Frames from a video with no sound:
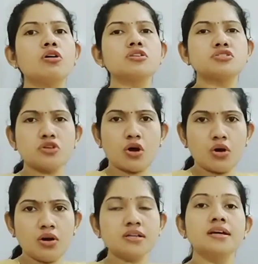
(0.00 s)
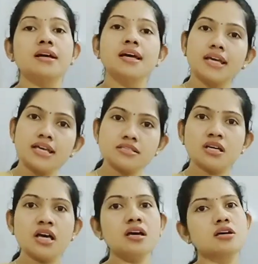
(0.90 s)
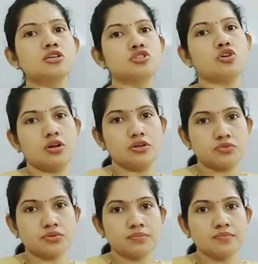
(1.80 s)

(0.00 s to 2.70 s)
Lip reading: or salt is a solid.